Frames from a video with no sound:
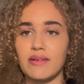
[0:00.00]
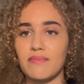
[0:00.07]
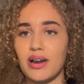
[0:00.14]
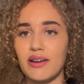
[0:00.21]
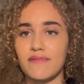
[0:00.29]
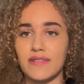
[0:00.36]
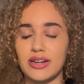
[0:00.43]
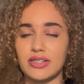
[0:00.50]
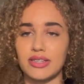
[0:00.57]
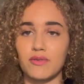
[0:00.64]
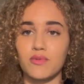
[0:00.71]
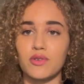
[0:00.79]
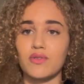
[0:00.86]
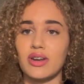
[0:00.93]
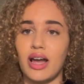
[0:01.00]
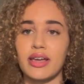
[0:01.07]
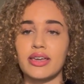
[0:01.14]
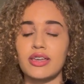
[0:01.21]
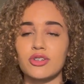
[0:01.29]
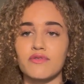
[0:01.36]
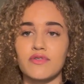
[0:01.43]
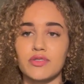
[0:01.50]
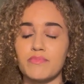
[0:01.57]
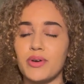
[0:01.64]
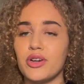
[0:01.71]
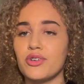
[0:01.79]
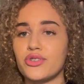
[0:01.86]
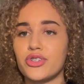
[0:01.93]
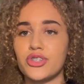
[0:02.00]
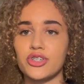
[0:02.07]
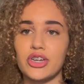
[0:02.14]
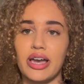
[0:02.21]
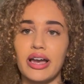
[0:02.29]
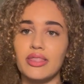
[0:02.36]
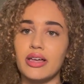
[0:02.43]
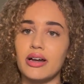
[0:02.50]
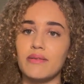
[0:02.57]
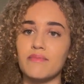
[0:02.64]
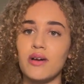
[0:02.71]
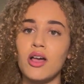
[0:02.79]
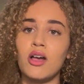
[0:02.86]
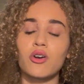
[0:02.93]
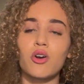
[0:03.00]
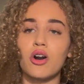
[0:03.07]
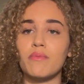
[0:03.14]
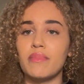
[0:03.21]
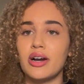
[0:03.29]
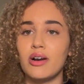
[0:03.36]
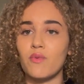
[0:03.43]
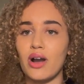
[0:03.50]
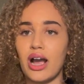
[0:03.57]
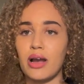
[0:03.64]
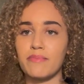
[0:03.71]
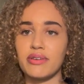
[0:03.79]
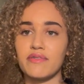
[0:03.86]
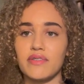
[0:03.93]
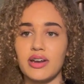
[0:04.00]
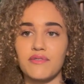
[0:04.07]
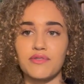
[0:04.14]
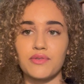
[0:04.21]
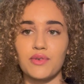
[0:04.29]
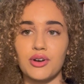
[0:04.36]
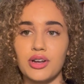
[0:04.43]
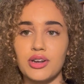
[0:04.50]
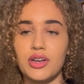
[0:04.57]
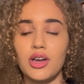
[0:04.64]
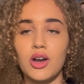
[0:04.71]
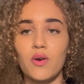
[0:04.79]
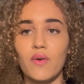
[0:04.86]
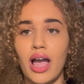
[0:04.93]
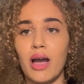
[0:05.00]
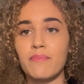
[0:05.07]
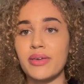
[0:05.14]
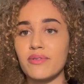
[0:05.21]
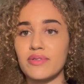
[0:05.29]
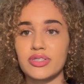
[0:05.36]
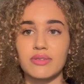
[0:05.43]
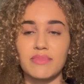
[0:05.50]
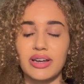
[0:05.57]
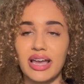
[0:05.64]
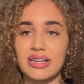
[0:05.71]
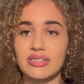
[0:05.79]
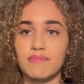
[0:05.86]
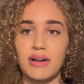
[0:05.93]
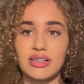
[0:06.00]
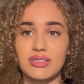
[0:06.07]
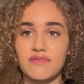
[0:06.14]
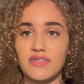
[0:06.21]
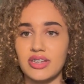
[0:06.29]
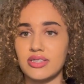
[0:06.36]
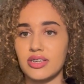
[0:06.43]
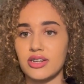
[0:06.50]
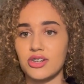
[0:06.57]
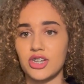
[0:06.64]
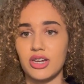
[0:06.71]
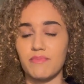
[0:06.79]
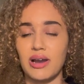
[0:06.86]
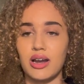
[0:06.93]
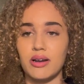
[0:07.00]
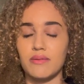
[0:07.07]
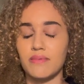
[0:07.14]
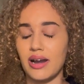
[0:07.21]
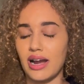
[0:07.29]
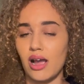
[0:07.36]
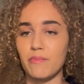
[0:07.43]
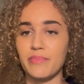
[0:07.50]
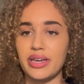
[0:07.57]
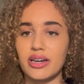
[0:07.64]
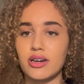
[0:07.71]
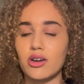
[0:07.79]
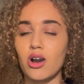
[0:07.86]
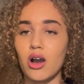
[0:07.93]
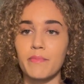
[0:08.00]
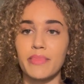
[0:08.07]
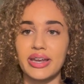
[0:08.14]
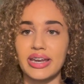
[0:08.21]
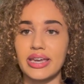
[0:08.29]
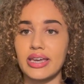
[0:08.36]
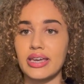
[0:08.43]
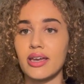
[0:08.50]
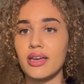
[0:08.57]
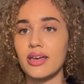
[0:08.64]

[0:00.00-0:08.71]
and my friends like we all like each other's posts share them comment we're happy for everyone we're happy when someone gets a massive internship at a, at a big company